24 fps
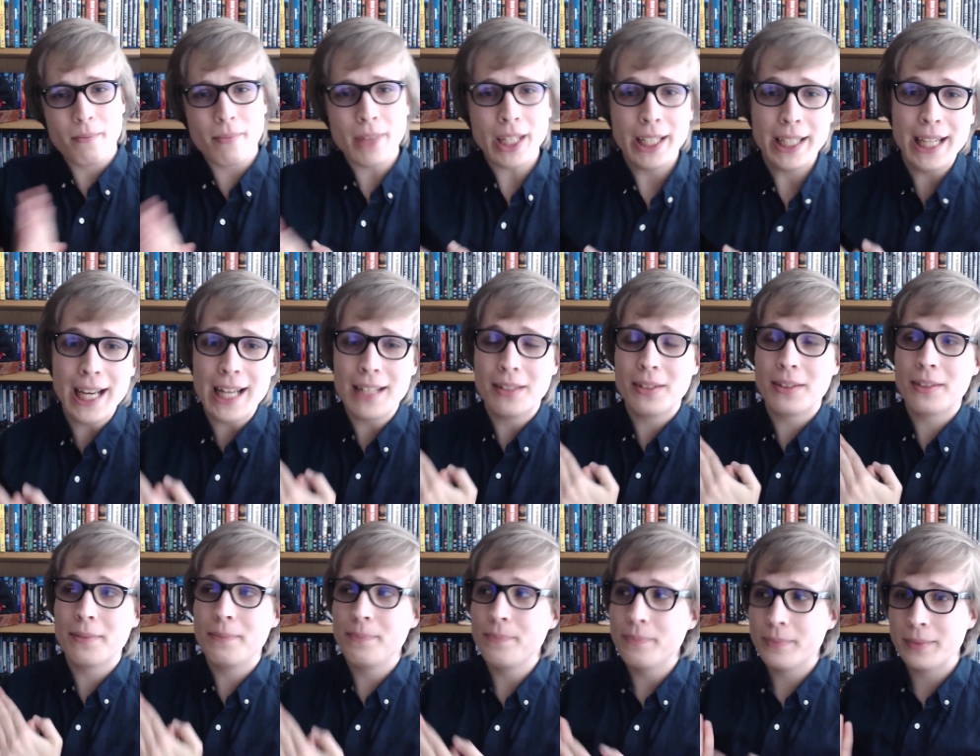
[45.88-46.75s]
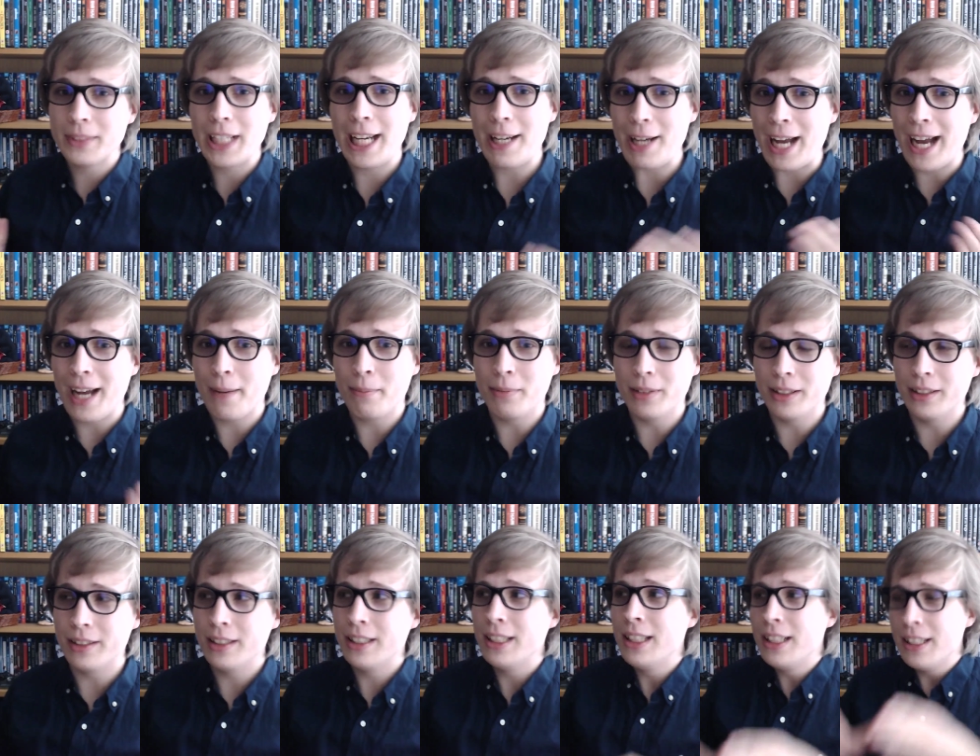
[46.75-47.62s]
yes, it
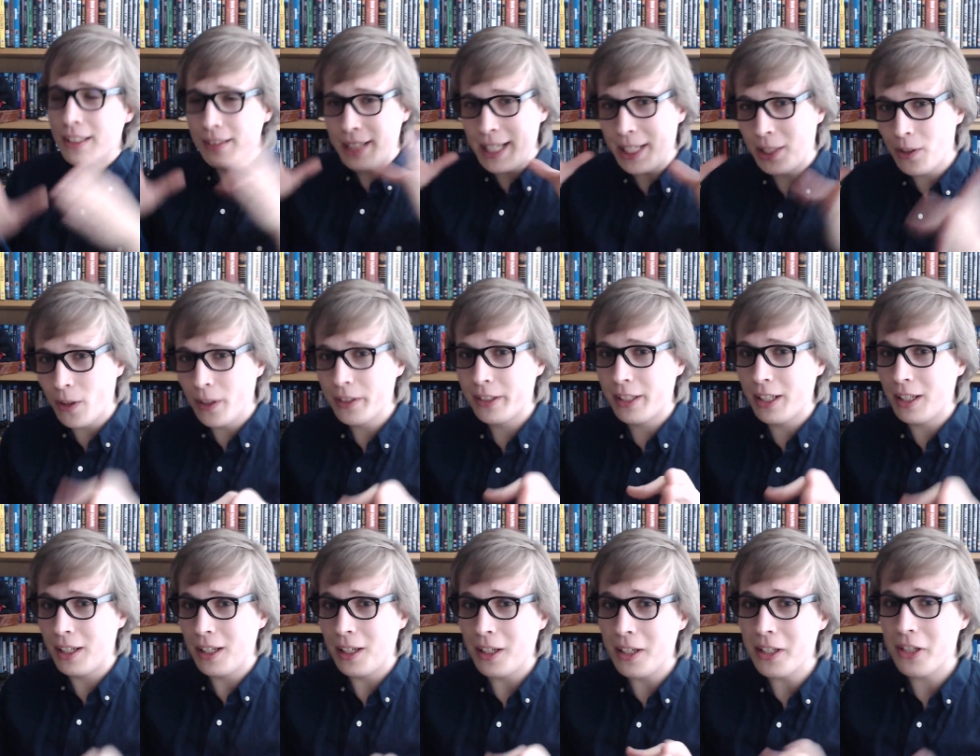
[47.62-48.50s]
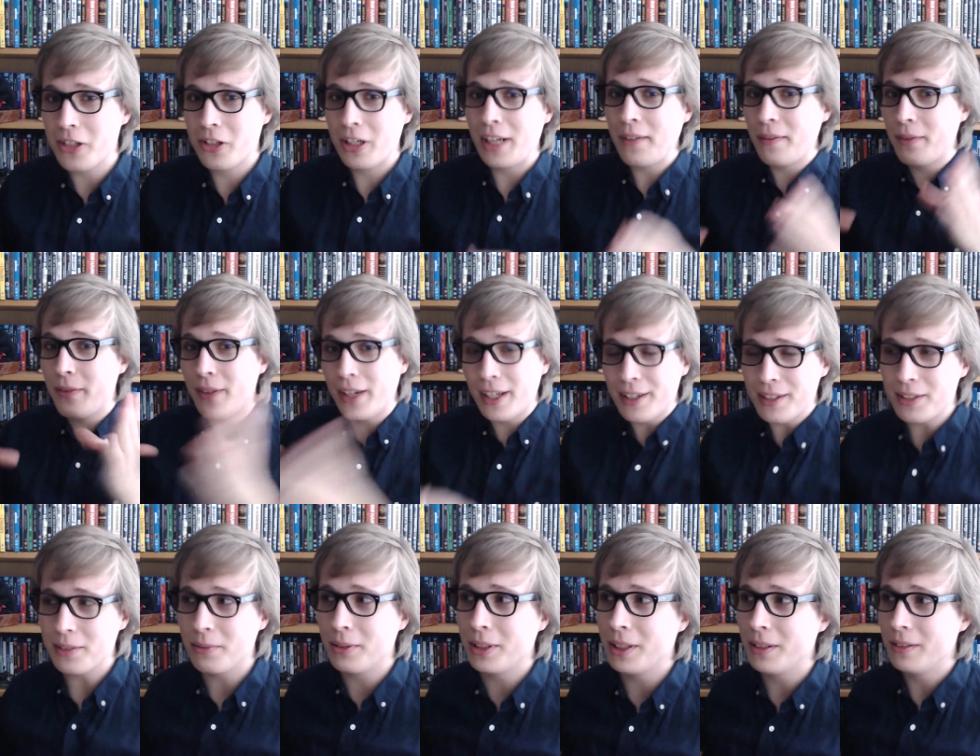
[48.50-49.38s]
happened. They'd gone to the heart-shaped
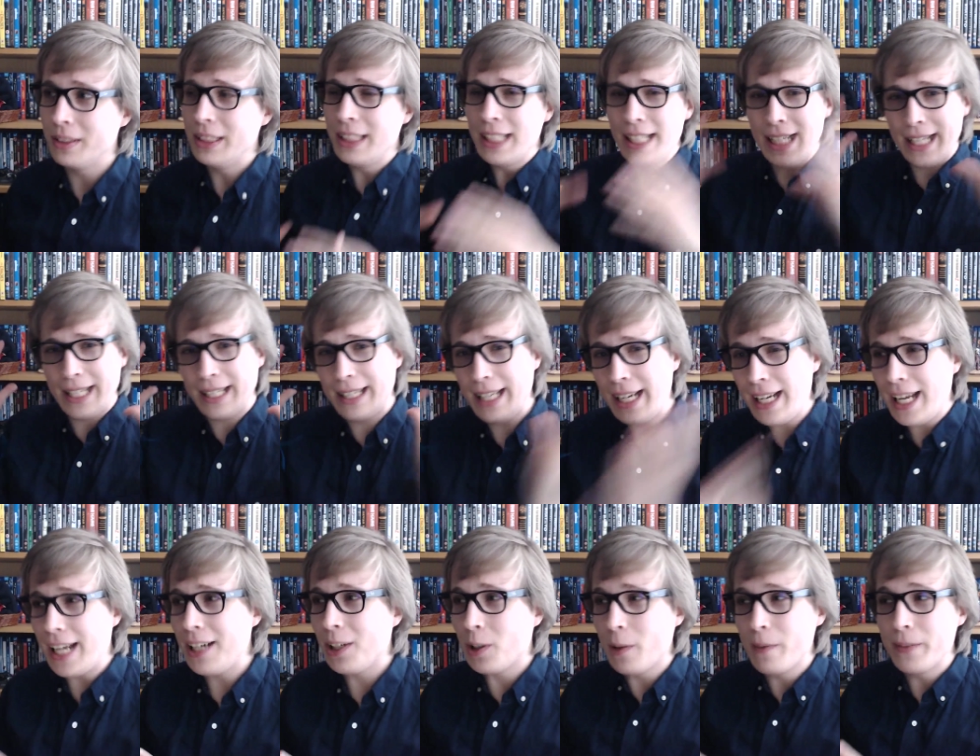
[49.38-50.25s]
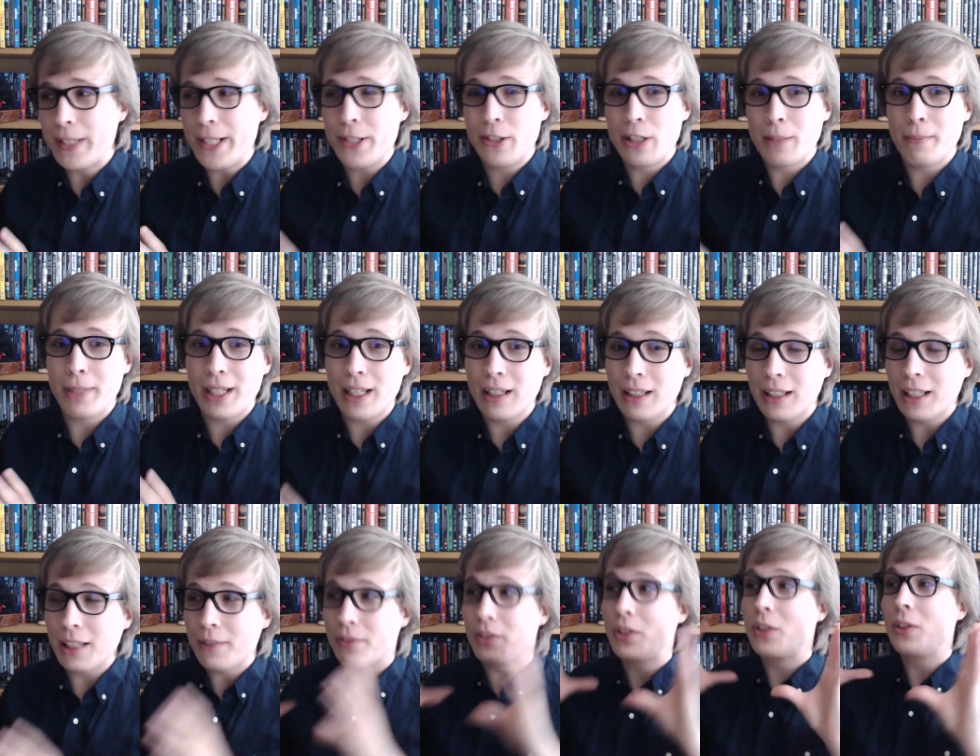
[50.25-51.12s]
Ferris wheel, that they had a conversation about
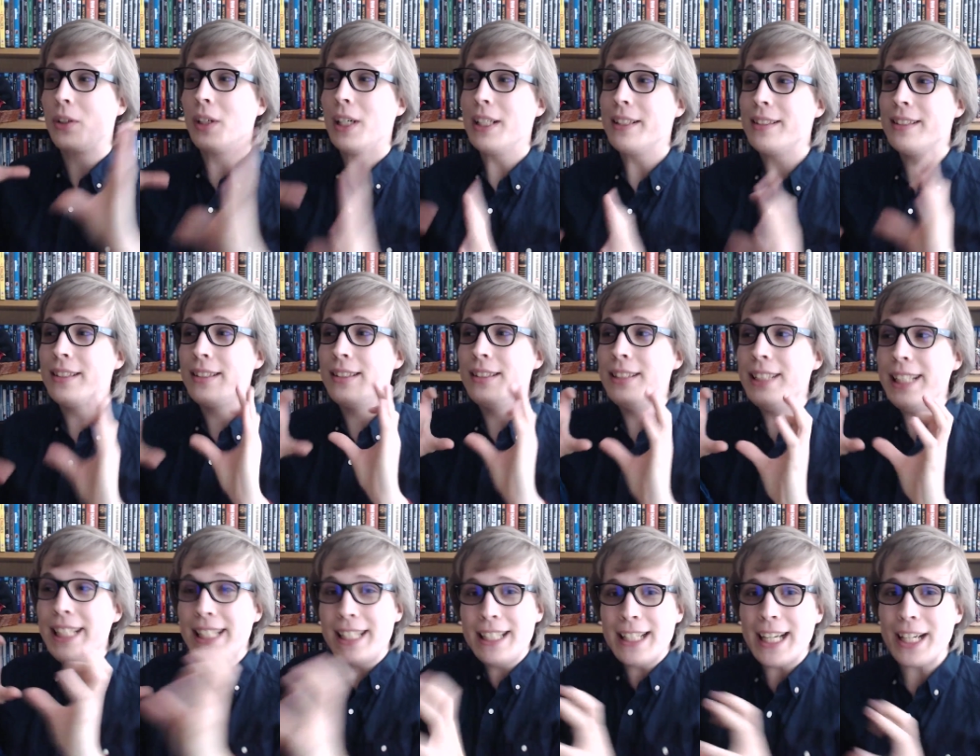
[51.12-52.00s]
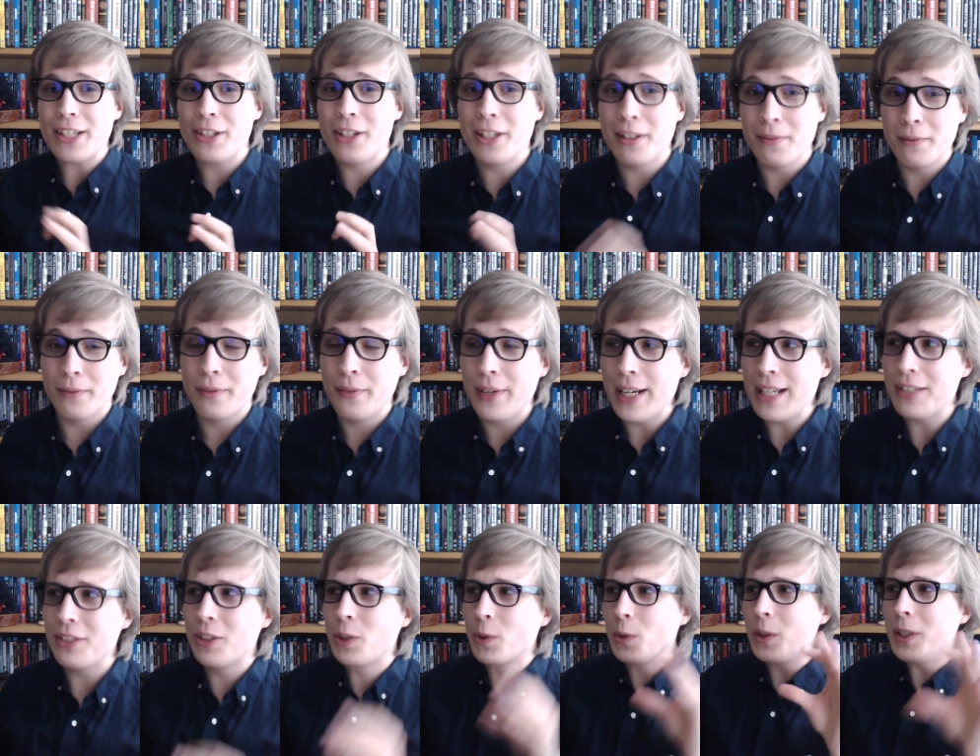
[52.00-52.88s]
love. Granted, he didn't actually
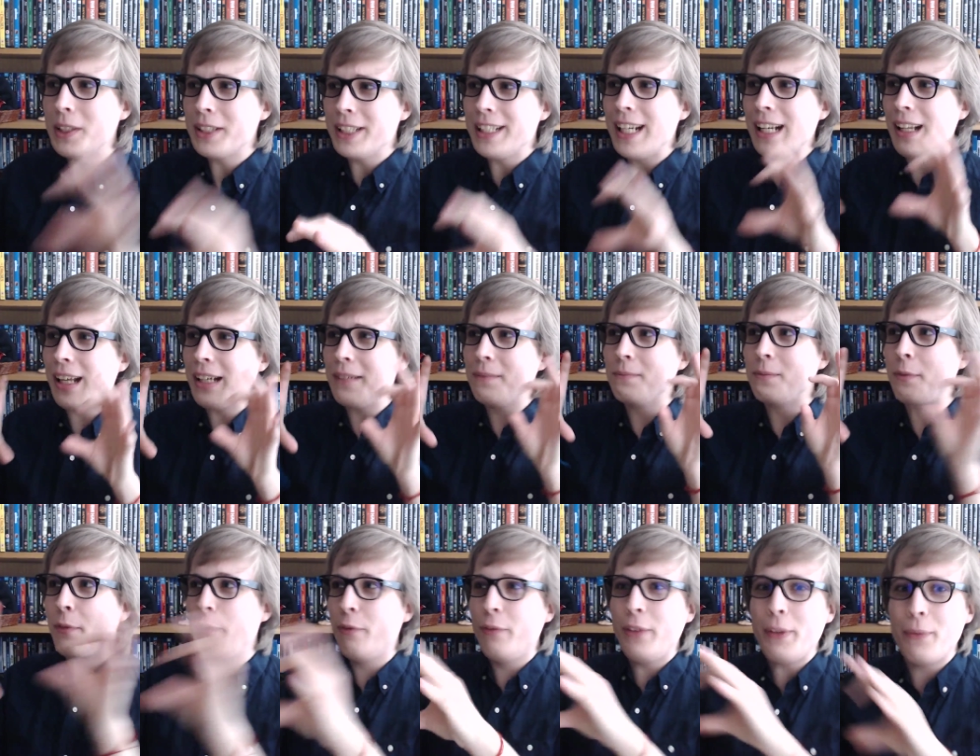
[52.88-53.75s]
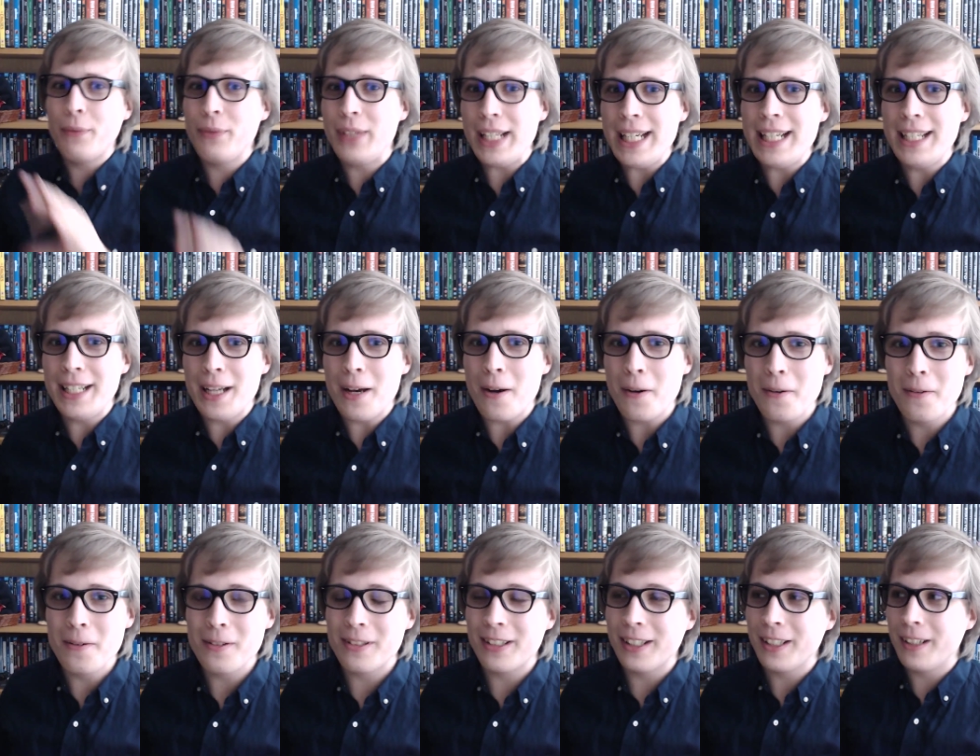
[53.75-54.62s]
confess. Granted, that like 15
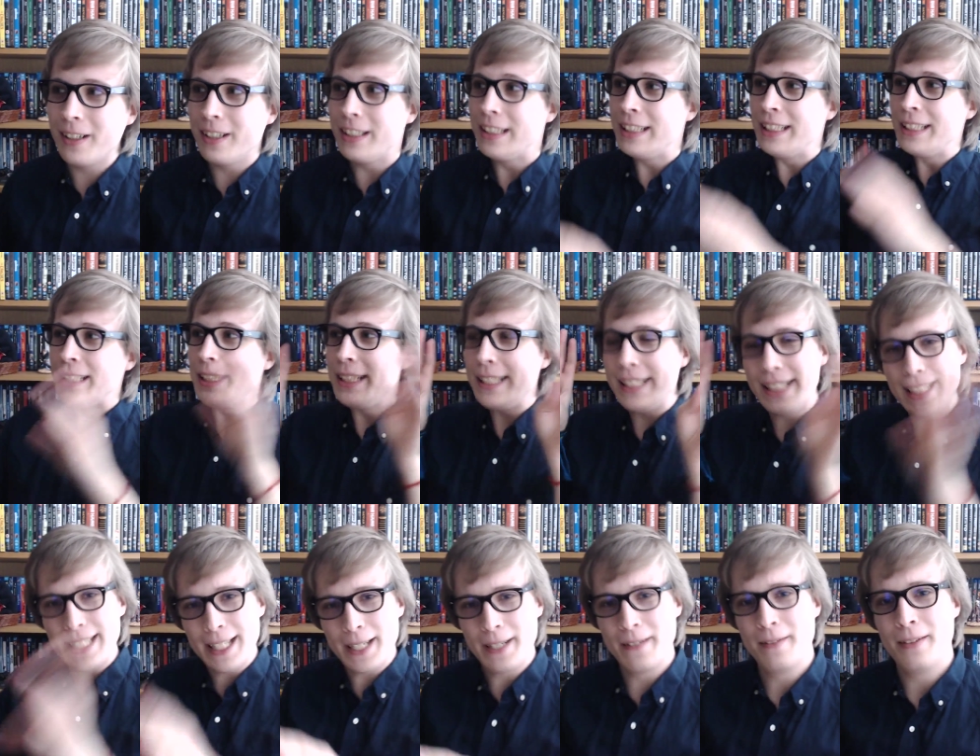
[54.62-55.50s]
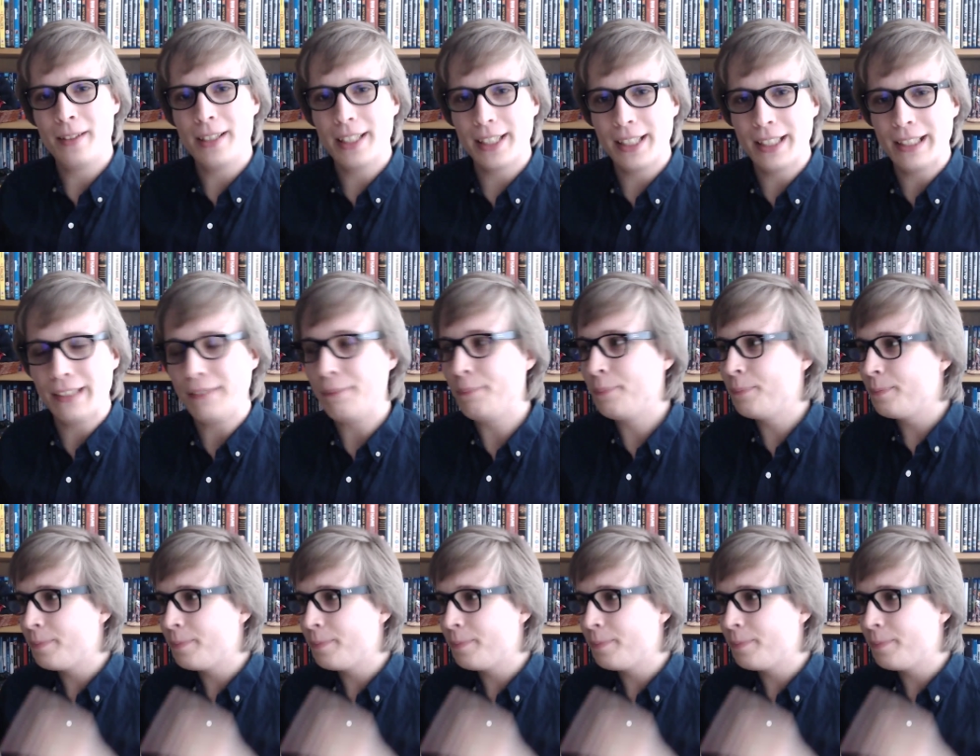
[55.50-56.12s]
goes ago, you know what, girl,